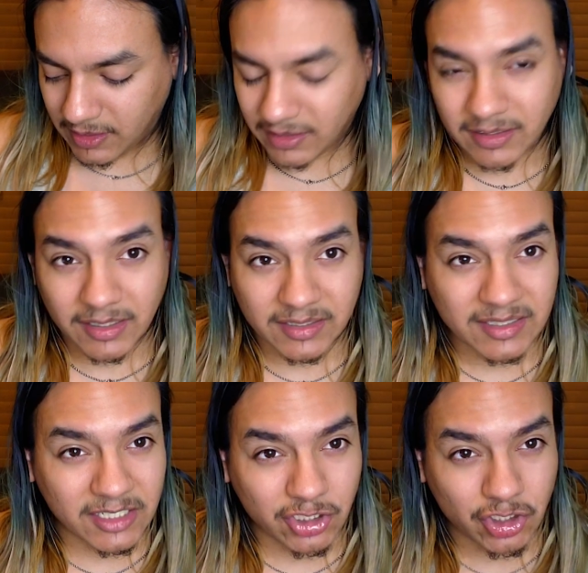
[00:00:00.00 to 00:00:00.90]
the
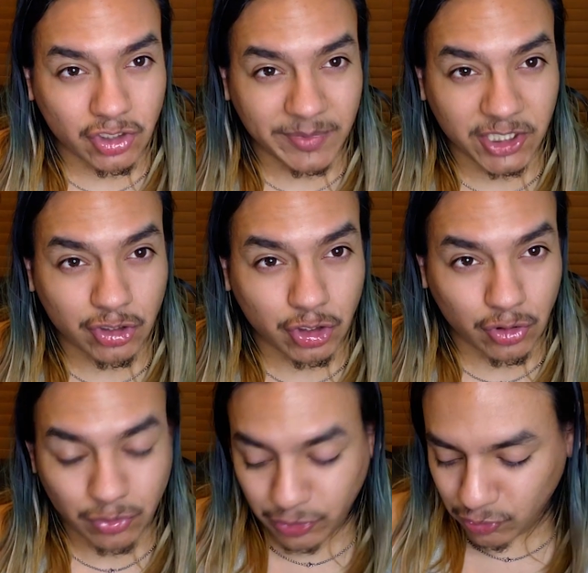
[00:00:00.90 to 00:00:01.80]
stitches to be
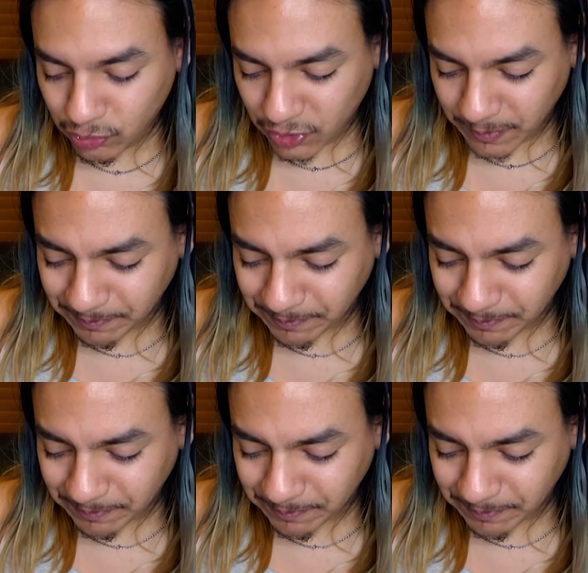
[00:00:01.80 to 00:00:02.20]
too loose.